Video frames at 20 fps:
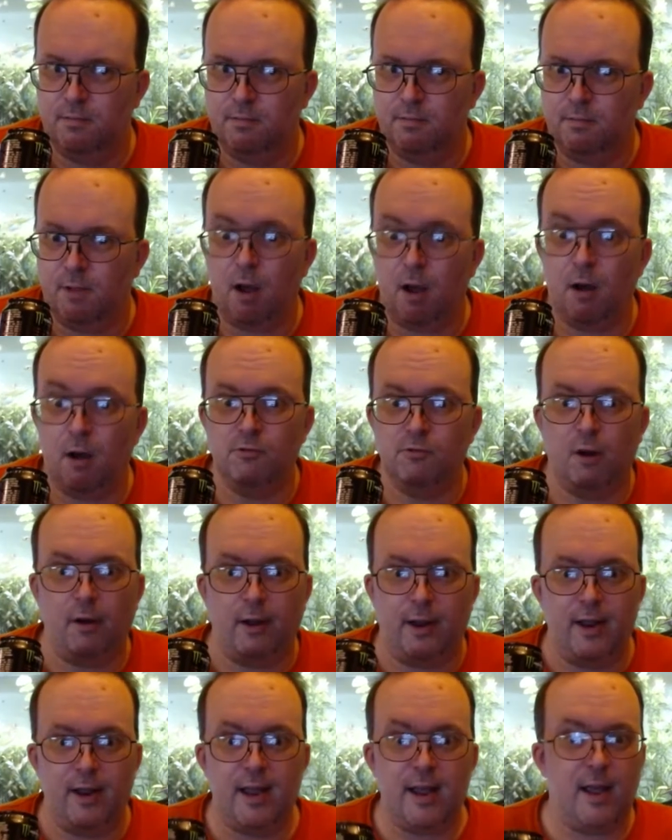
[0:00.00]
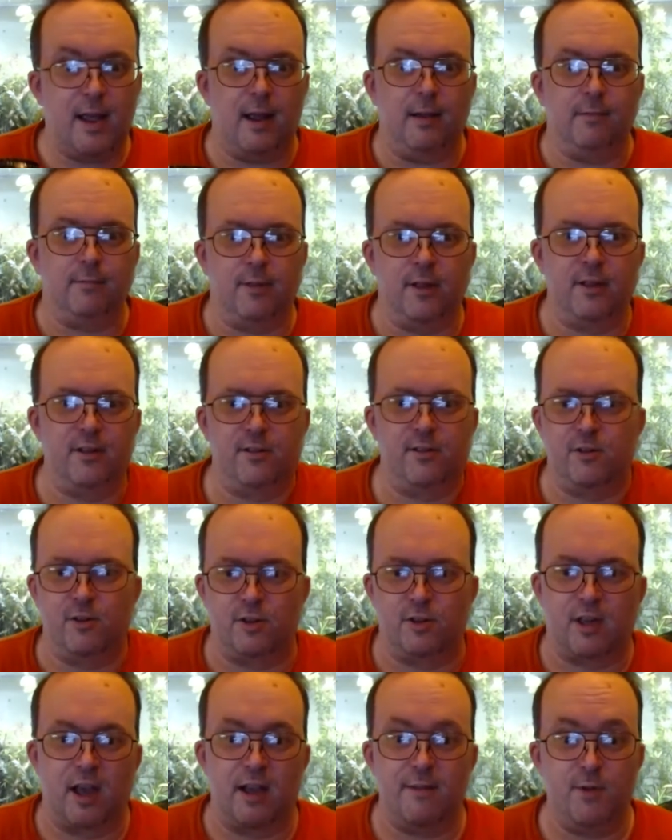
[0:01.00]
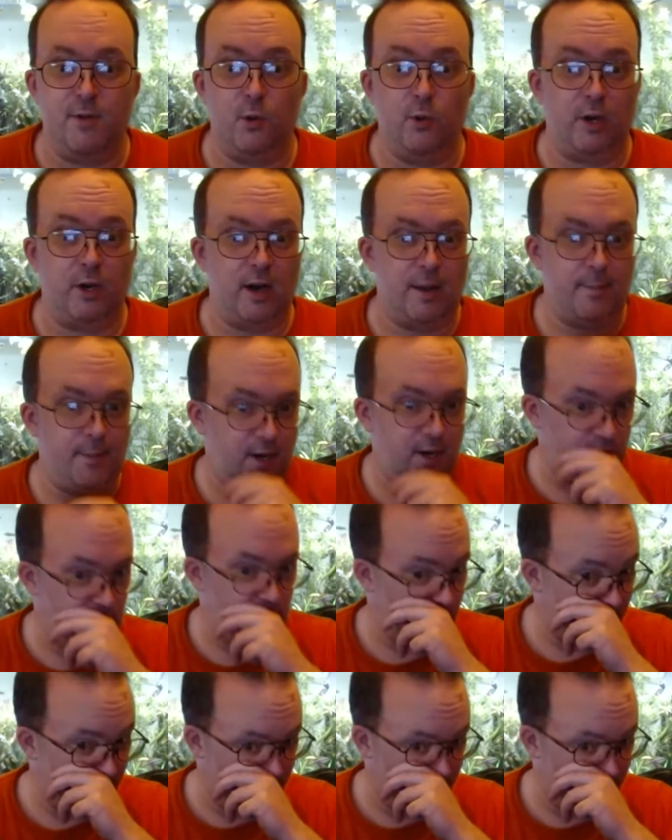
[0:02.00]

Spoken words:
"Oh, right, here." She just gave me all the clippings. I